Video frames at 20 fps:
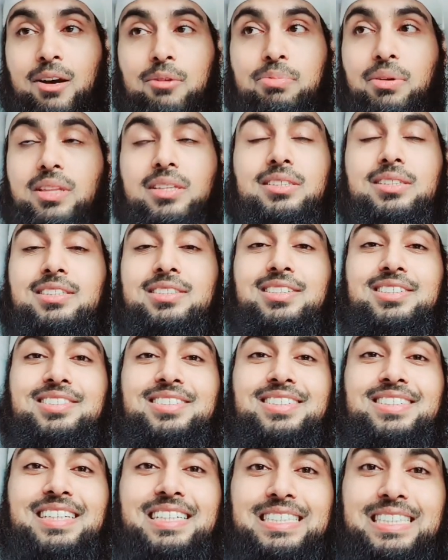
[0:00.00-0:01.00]
Brothers and
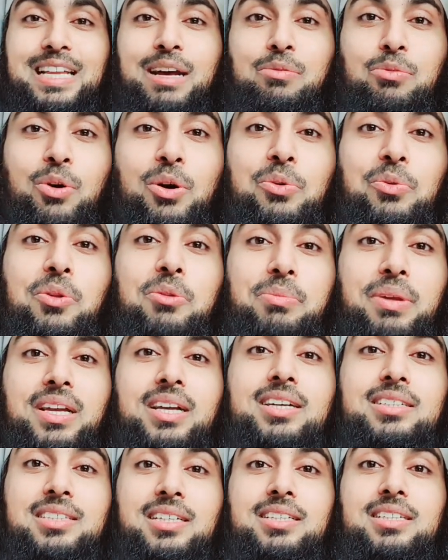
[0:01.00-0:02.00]
sisters in Islam, what will
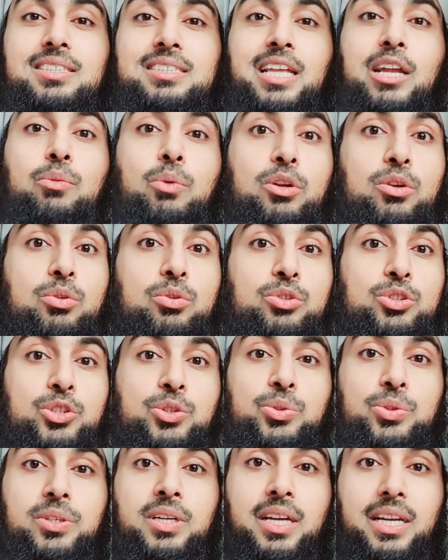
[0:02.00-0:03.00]
make us understand what
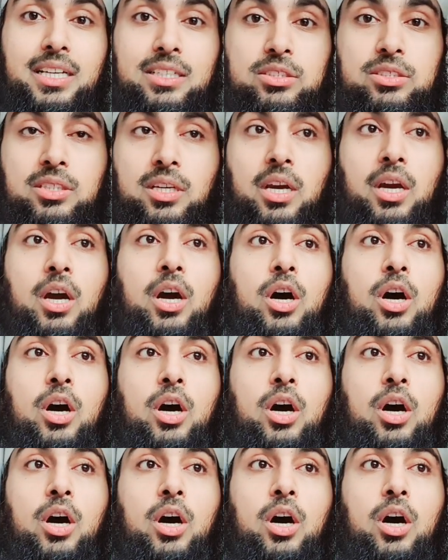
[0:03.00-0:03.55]
khushu' is?